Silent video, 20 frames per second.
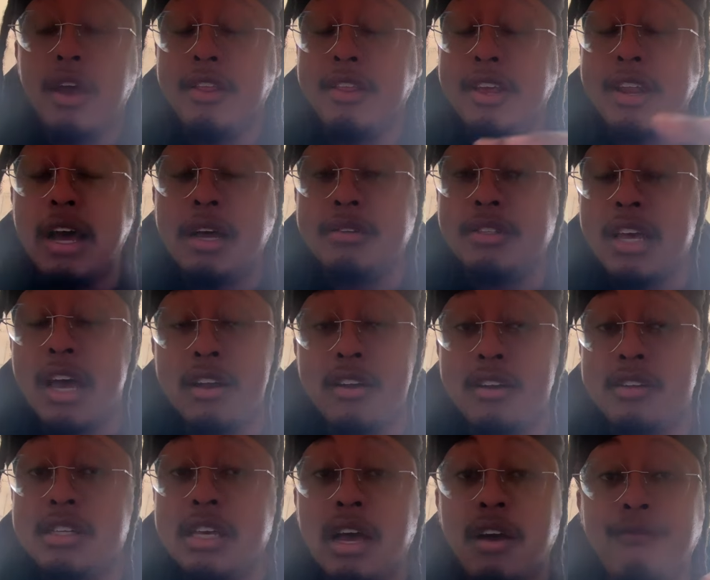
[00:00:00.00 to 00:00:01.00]
And then outside of
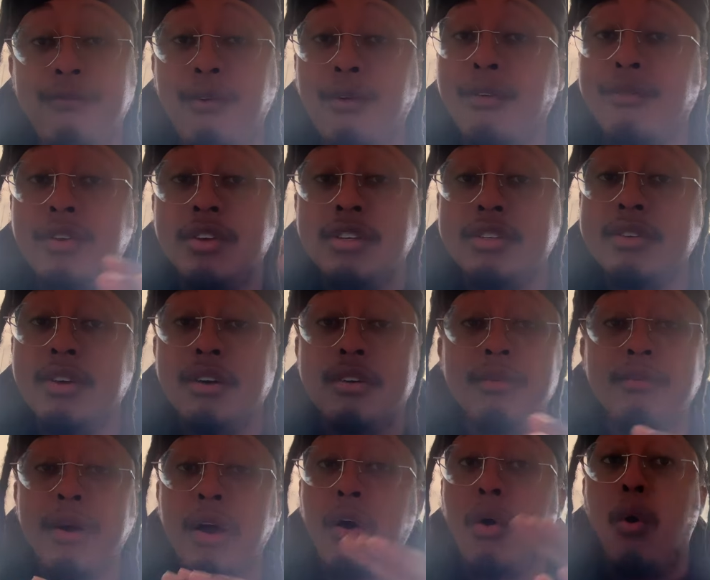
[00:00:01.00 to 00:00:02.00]
the top four, if you're just
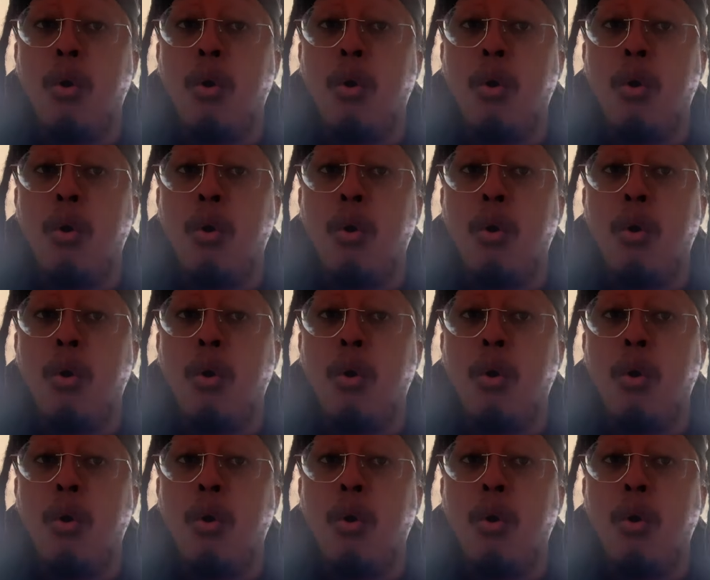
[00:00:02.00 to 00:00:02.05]
talking about